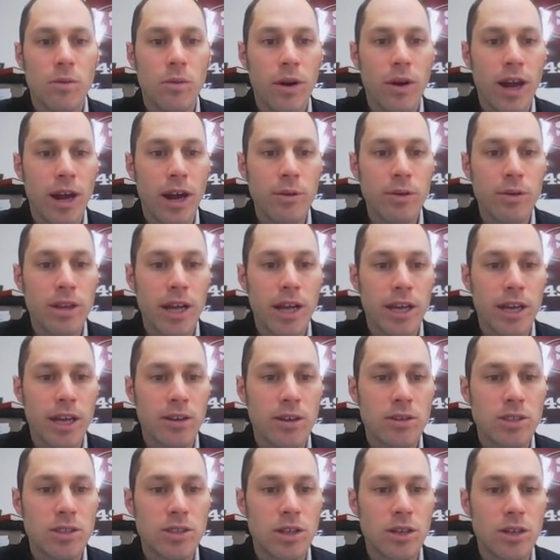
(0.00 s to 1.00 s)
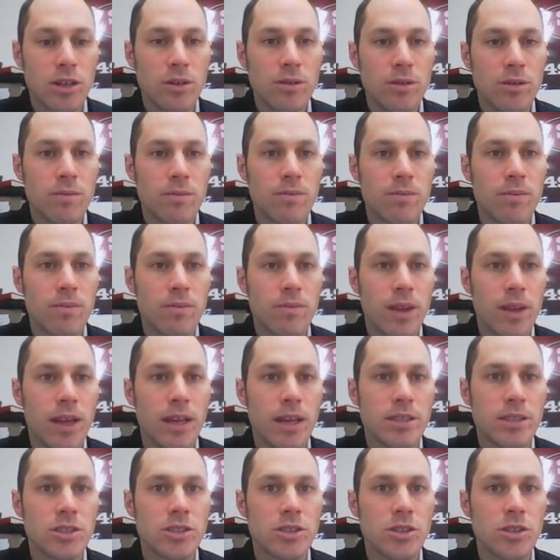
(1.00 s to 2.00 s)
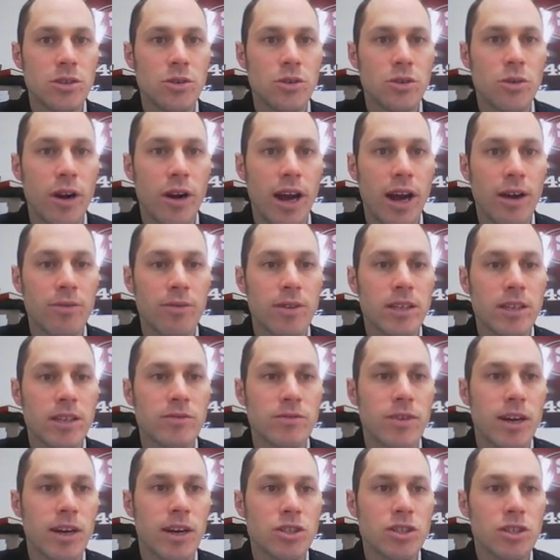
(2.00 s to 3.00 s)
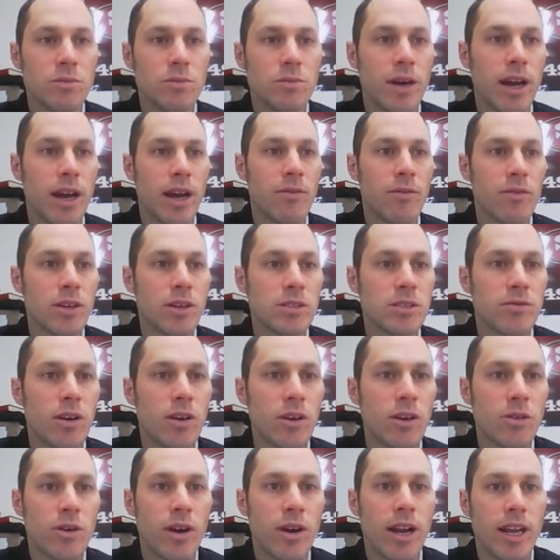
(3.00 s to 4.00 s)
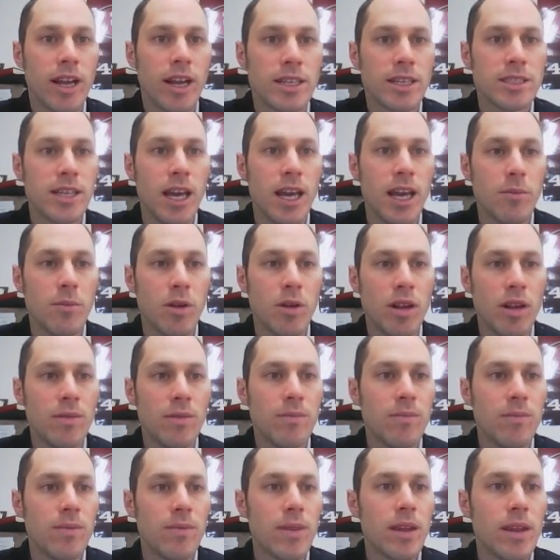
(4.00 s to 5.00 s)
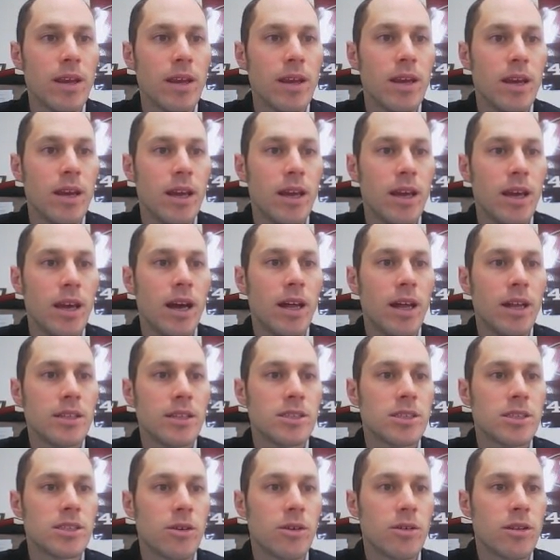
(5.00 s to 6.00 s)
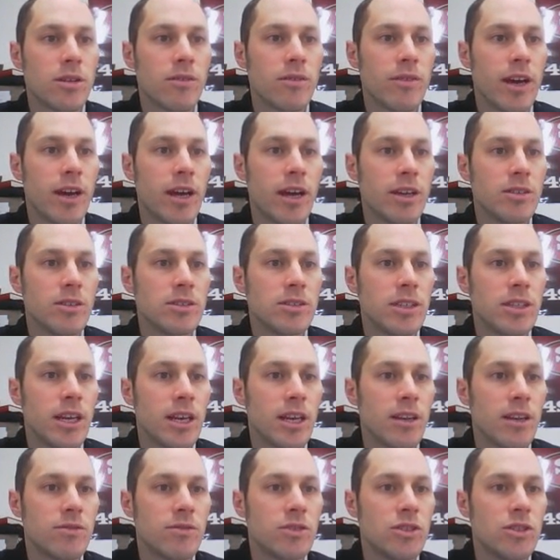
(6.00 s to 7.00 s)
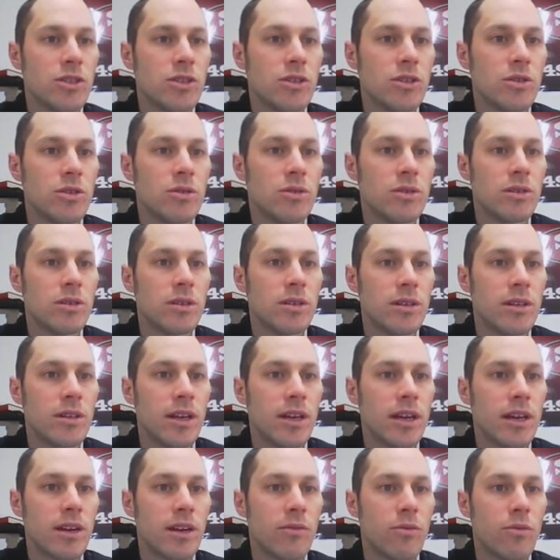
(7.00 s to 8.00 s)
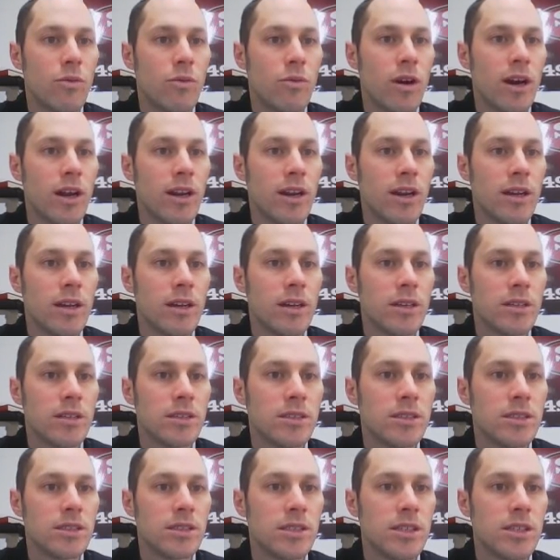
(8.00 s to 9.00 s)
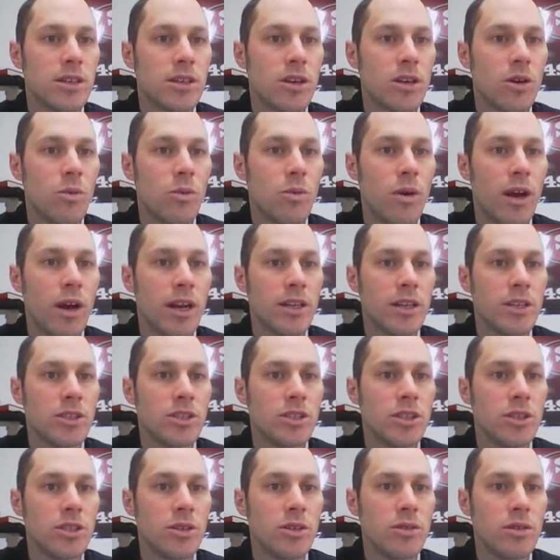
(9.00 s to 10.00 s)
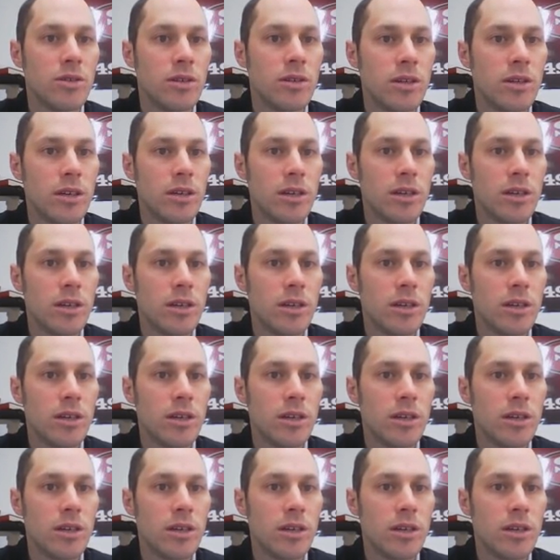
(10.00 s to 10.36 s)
what I would like you to do is to graph this function by first of all creating a table. Uh, let's start with the values negative 2, negative 1, 0, 1, and 2.